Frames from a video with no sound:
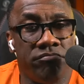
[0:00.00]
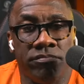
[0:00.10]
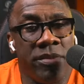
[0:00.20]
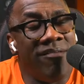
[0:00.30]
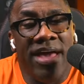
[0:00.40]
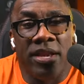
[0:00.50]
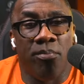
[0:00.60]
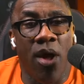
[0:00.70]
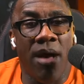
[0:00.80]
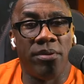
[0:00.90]
never had a
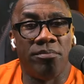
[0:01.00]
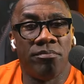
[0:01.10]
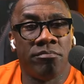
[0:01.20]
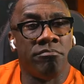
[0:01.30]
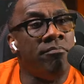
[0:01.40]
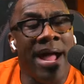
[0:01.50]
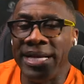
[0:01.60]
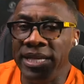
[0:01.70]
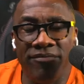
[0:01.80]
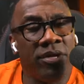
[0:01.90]
problem.
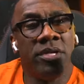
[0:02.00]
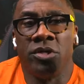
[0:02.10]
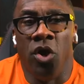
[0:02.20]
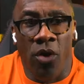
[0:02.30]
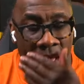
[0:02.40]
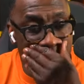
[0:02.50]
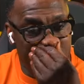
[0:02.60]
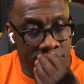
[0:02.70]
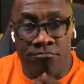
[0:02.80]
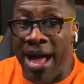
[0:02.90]
Mike never, you know,
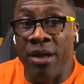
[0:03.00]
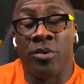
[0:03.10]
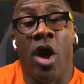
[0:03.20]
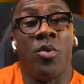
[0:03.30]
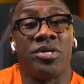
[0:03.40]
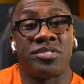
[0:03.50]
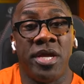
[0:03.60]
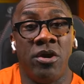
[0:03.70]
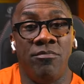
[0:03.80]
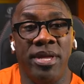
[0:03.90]
hey, right. Mike would always
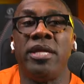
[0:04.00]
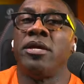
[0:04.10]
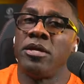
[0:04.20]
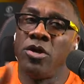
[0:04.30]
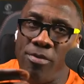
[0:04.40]
tell me, go